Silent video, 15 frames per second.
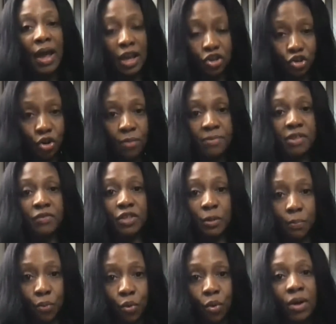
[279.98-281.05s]
in terms of
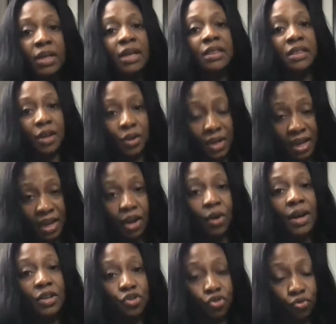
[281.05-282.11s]
supporting their
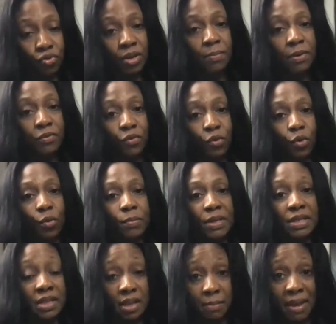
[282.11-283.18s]
care and treatment for
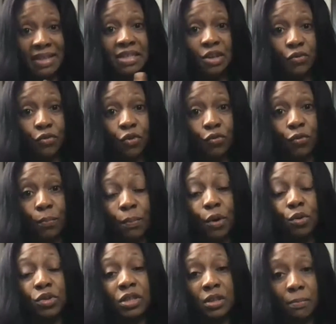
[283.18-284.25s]
obesity may differ from
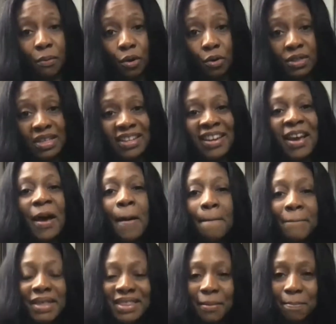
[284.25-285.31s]
person to person,
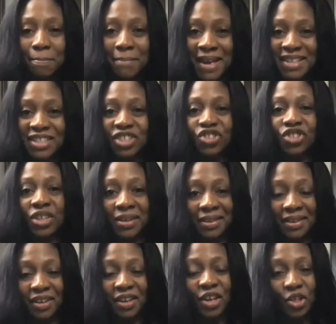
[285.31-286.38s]
but the
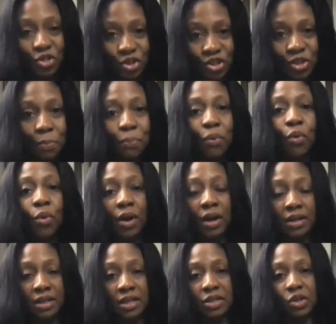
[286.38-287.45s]
messaging, the
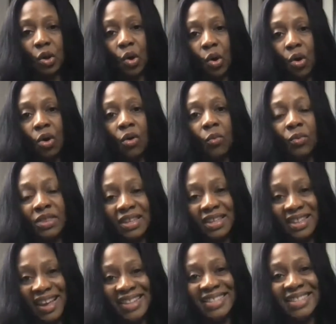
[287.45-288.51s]
support is all
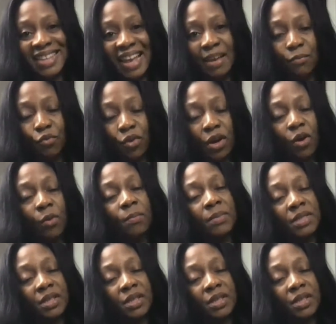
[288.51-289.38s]
within that same realm.